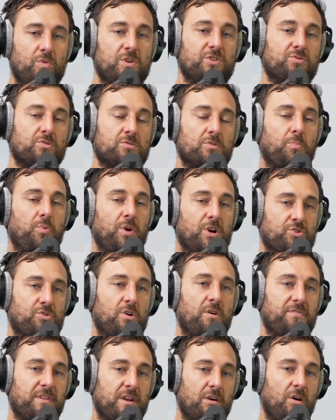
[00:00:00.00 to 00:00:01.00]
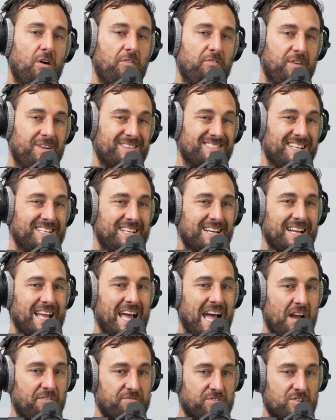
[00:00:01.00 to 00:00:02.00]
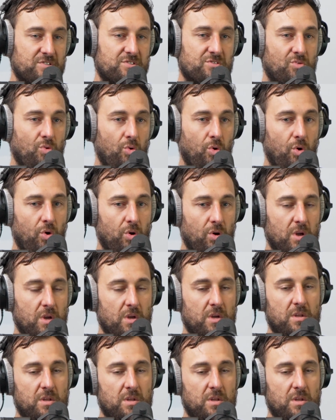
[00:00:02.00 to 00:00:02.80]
which took the pressure off their offense. They didn't have to score.